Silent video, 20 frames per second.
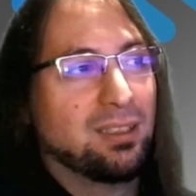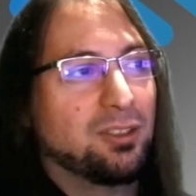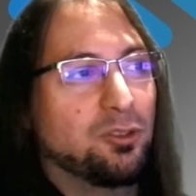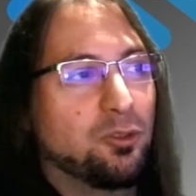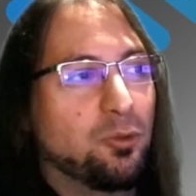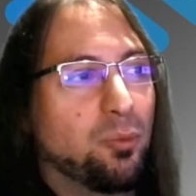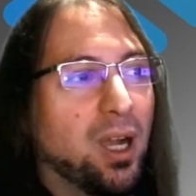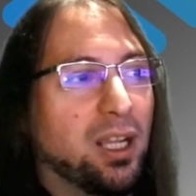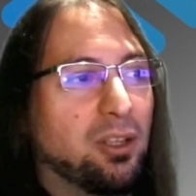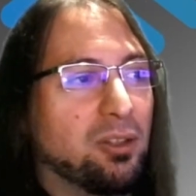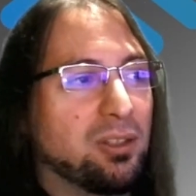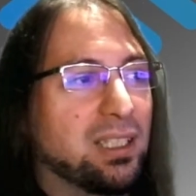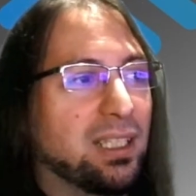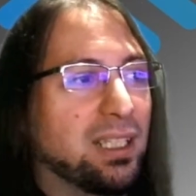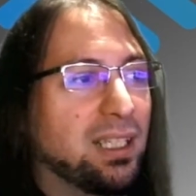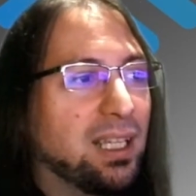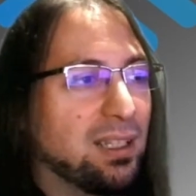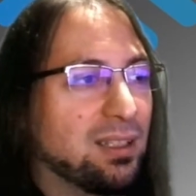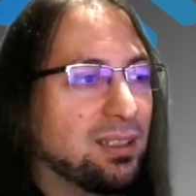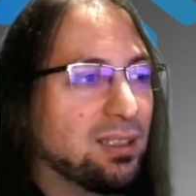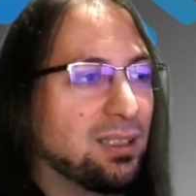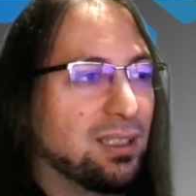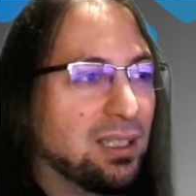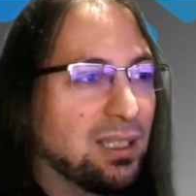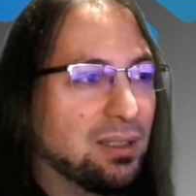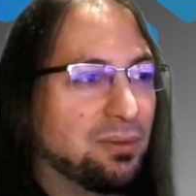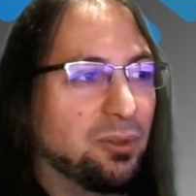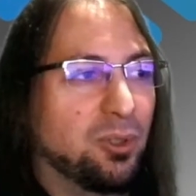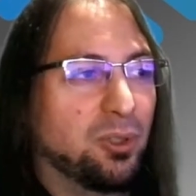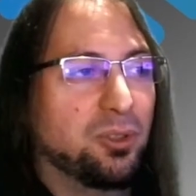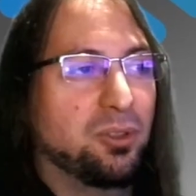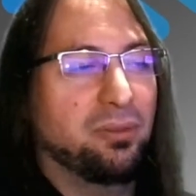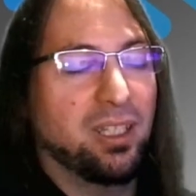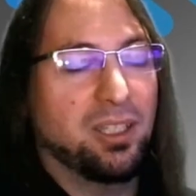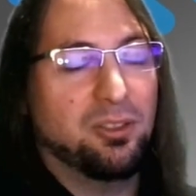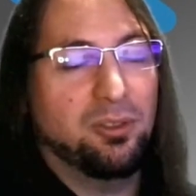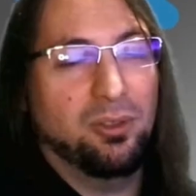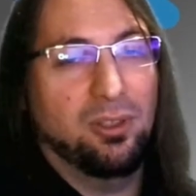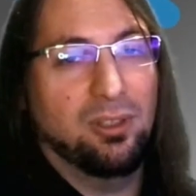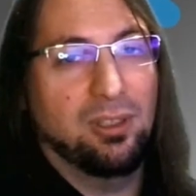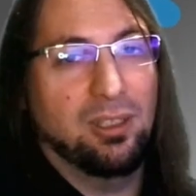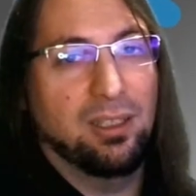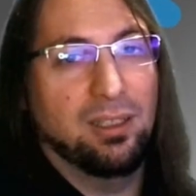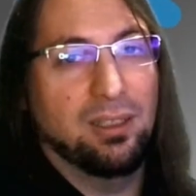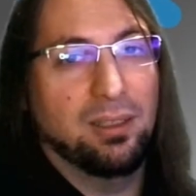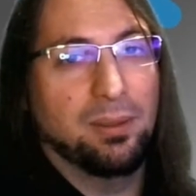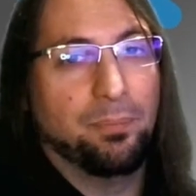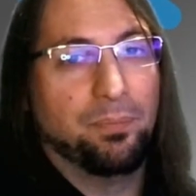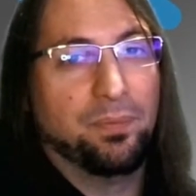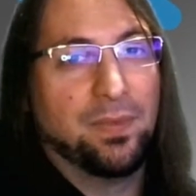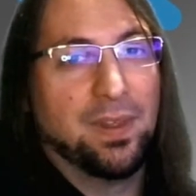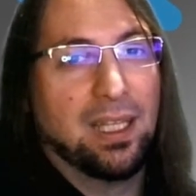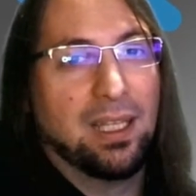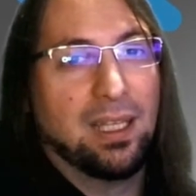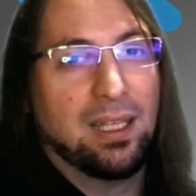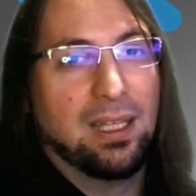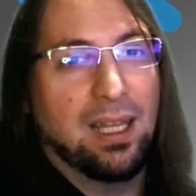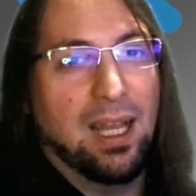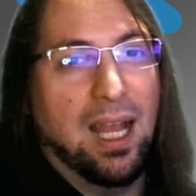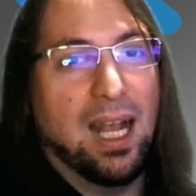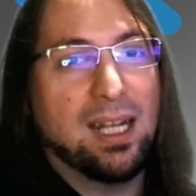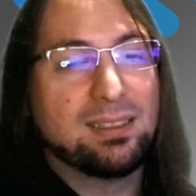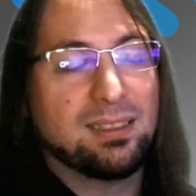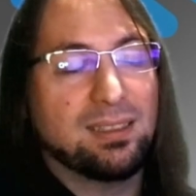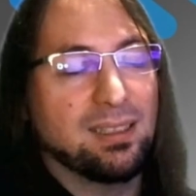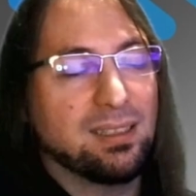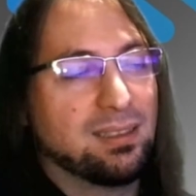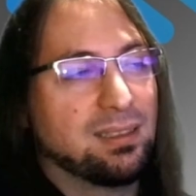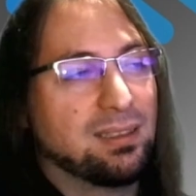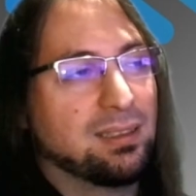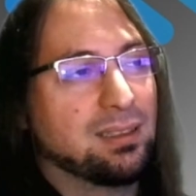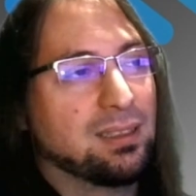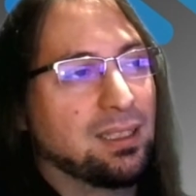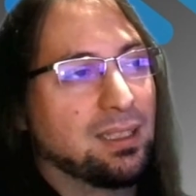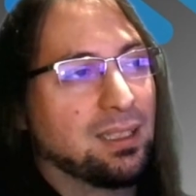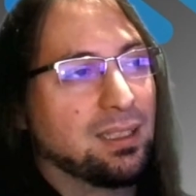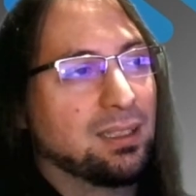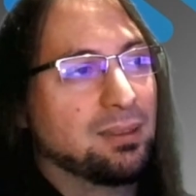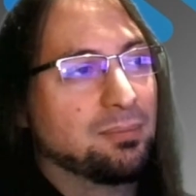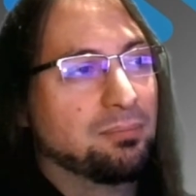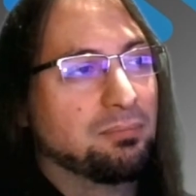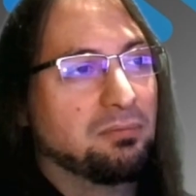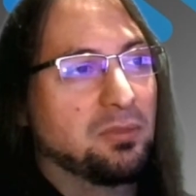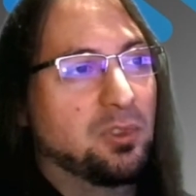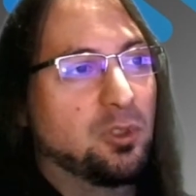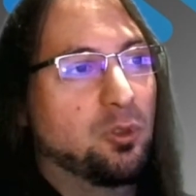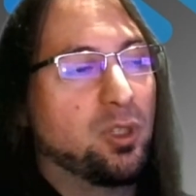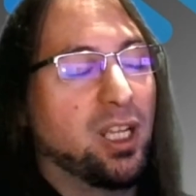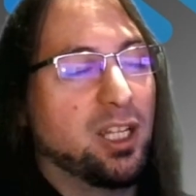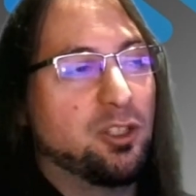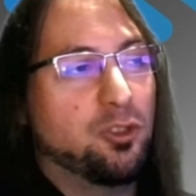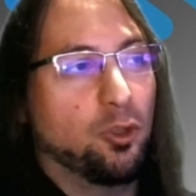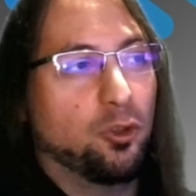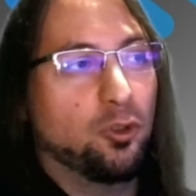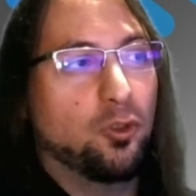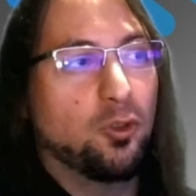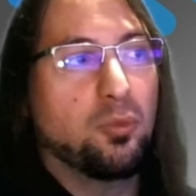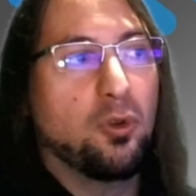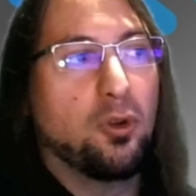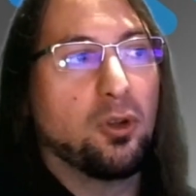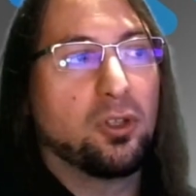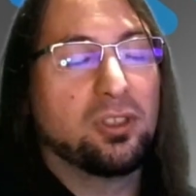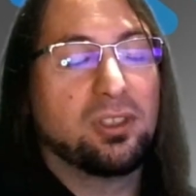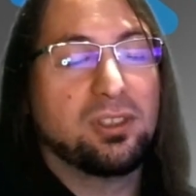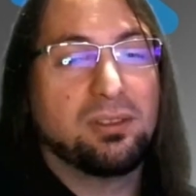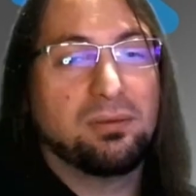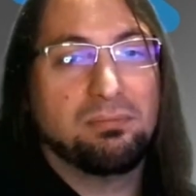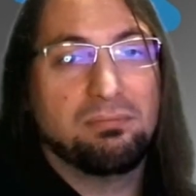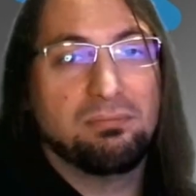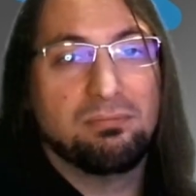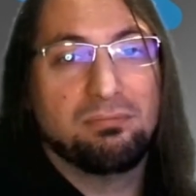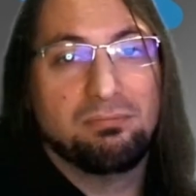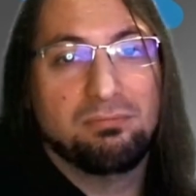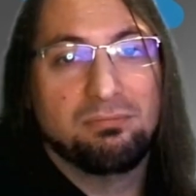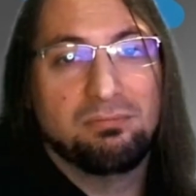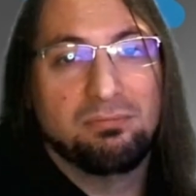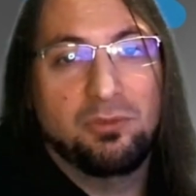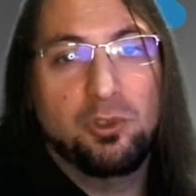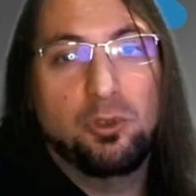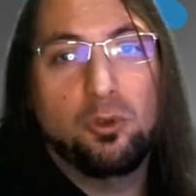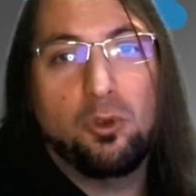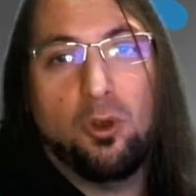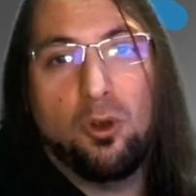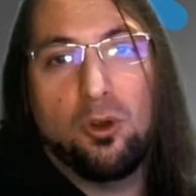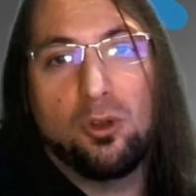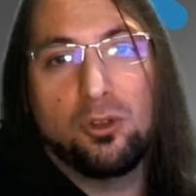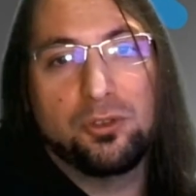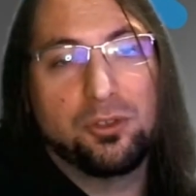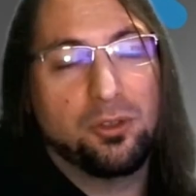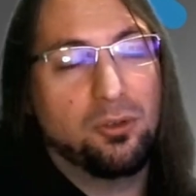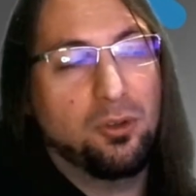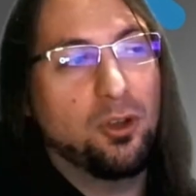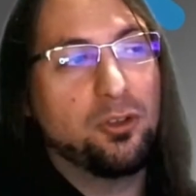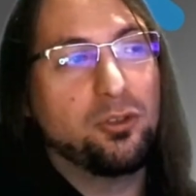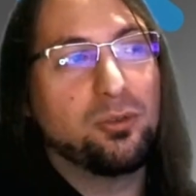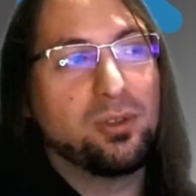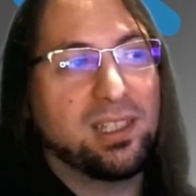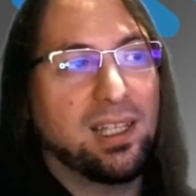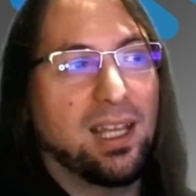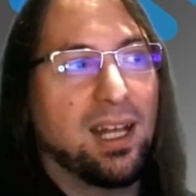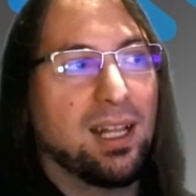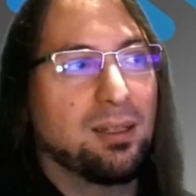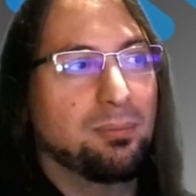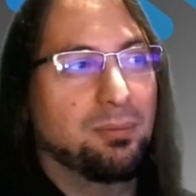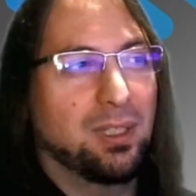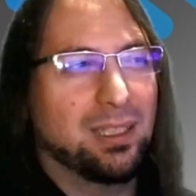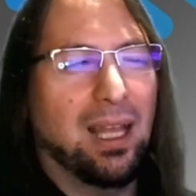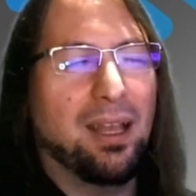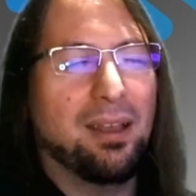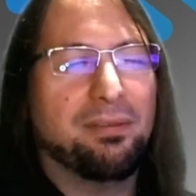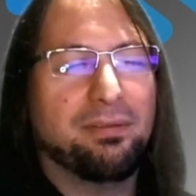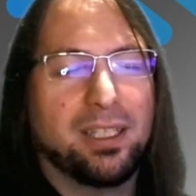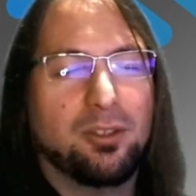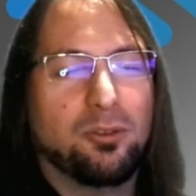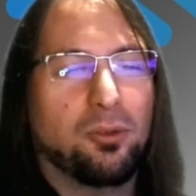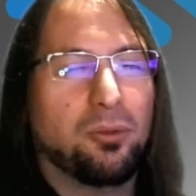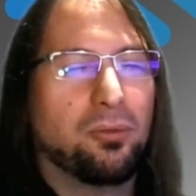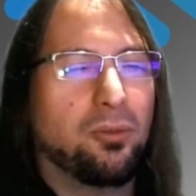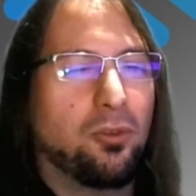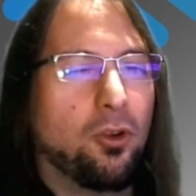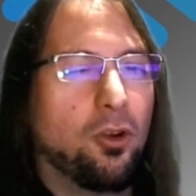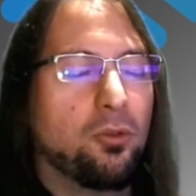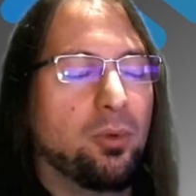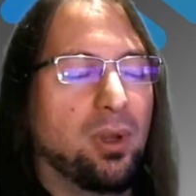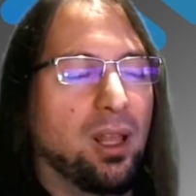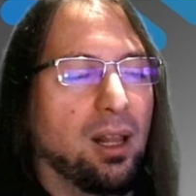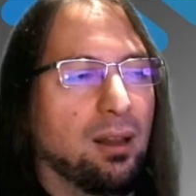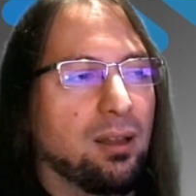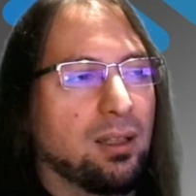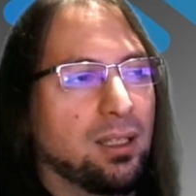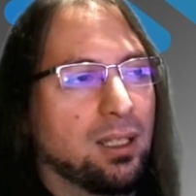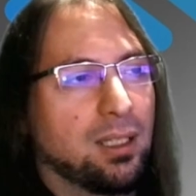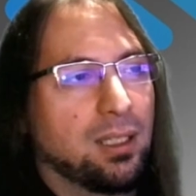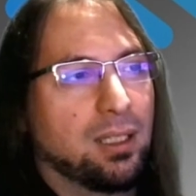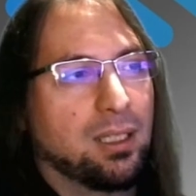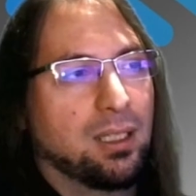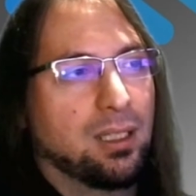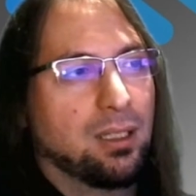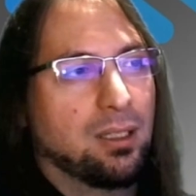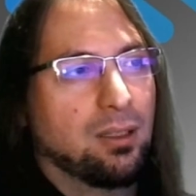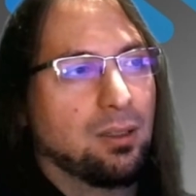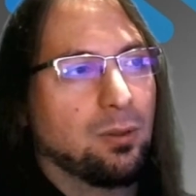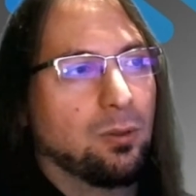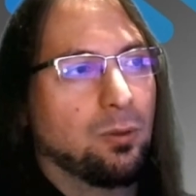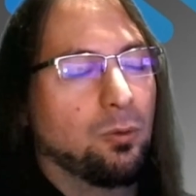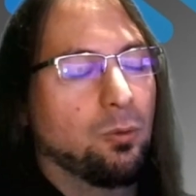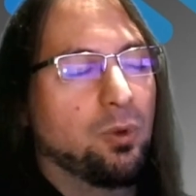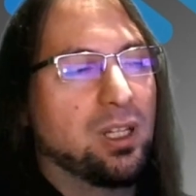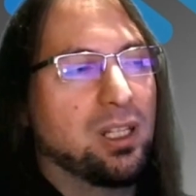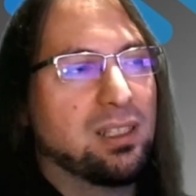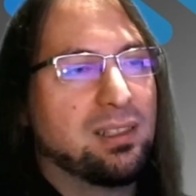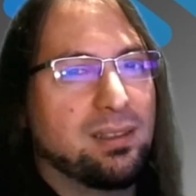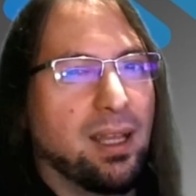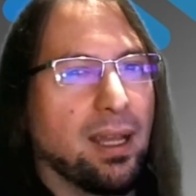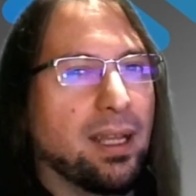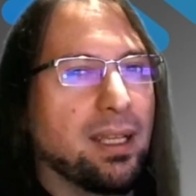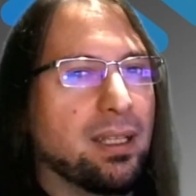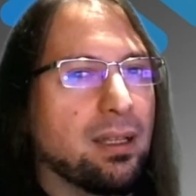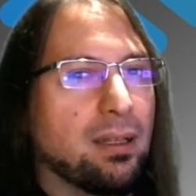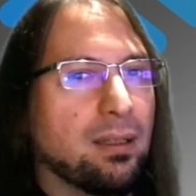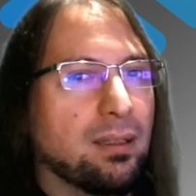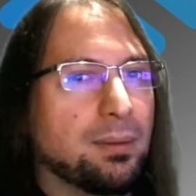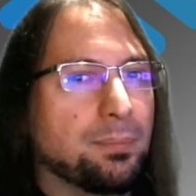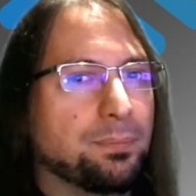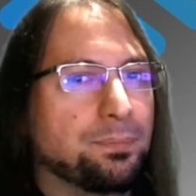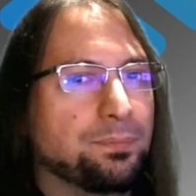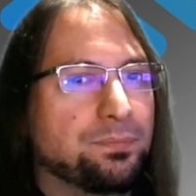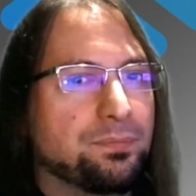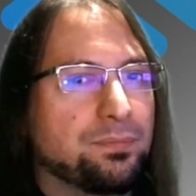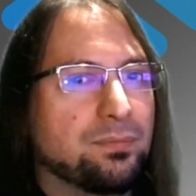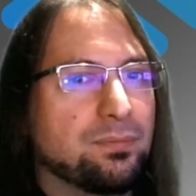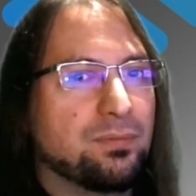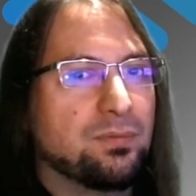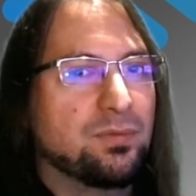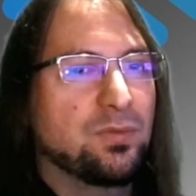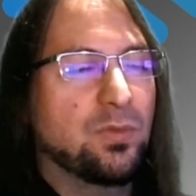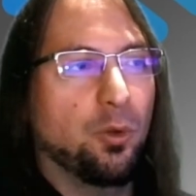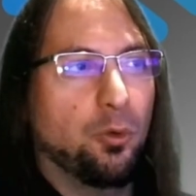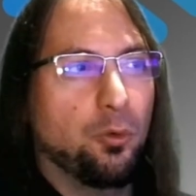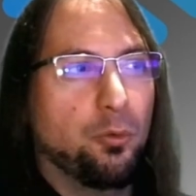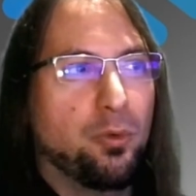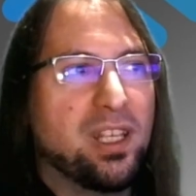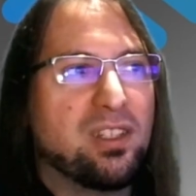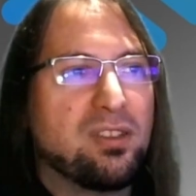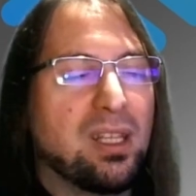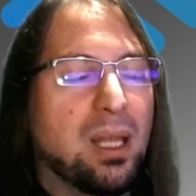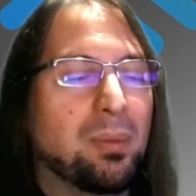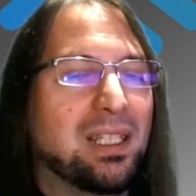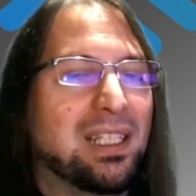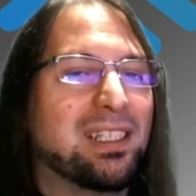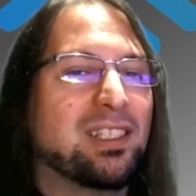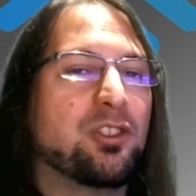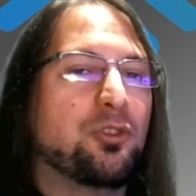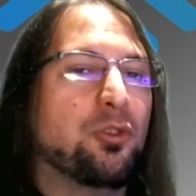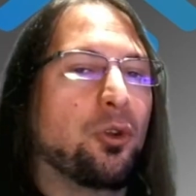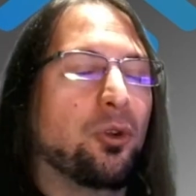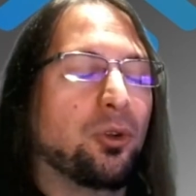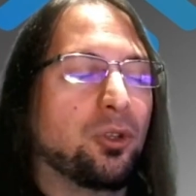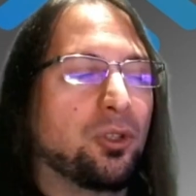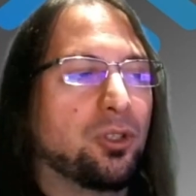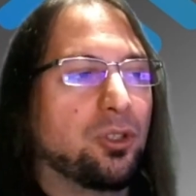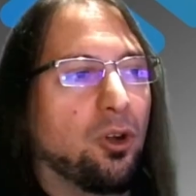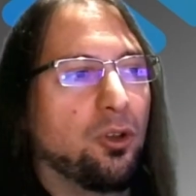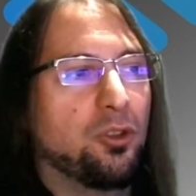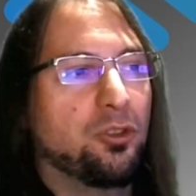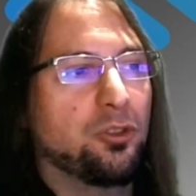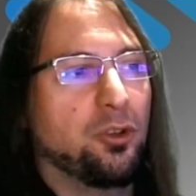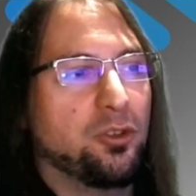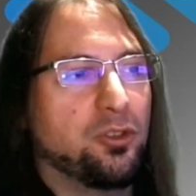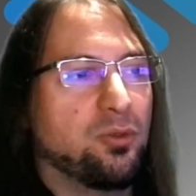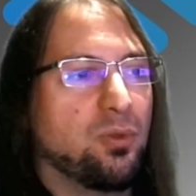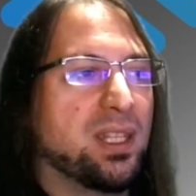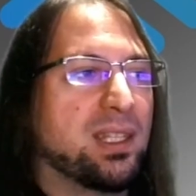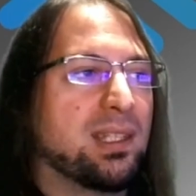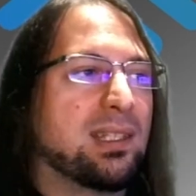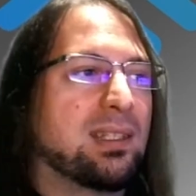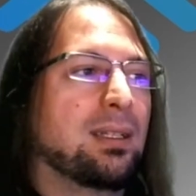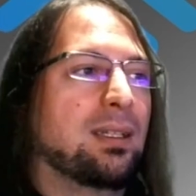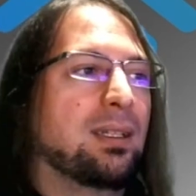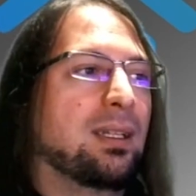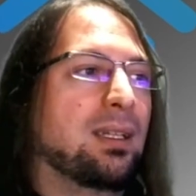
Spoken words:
You buy your ticket for the virtual access, you get your 2 books, you hold or you sell, but I think the floor will stay reasonably strong on those ones.